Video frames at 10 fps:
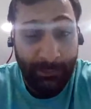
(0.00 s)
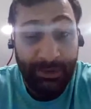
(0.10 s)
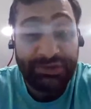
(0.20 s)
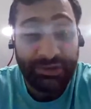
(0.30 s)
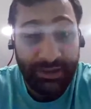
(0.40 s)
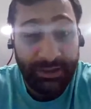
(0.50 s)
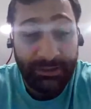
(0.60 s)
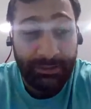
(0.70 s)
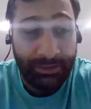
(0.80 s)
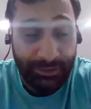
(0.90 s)
A punch could
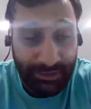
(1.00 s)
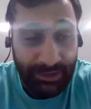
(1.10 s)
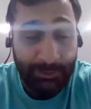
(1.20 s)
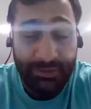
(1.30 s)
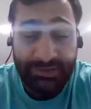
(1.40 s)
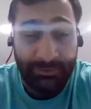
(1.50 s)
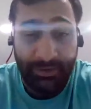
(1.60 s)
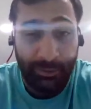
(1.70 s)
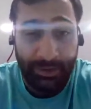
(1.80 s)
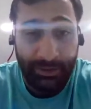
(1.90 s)
kill a person, by
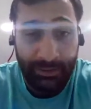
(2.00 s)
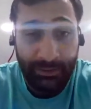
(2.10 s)
the way.